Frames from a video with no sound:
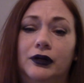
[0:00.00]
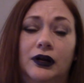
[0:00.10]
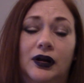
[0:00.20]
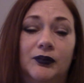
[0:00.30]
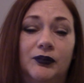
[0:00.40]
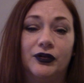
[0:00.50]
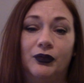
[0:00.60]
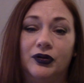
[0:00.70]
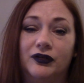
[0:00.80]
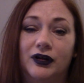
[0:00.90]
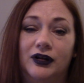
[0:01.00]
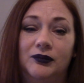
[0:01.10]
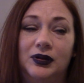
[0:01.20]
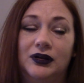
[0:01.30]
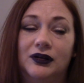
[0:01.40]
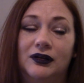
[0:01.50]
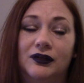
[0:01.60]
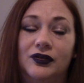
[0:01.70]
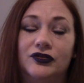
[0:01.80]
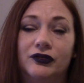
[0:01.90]
And I'm excited because
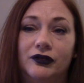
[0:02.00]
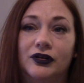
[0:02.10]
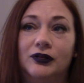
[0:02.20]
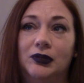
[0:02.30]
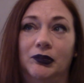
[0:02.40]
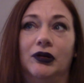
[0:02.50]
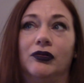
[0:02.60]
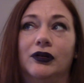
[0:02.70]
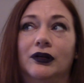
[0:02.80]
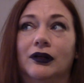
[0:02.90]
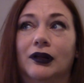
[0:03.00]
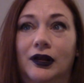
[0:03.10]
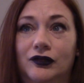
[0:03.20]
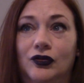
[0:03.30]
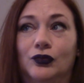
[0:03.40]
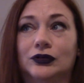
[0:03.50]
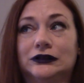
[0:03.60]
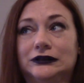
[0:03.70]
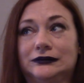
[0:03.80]
this year is going to be better than last year was.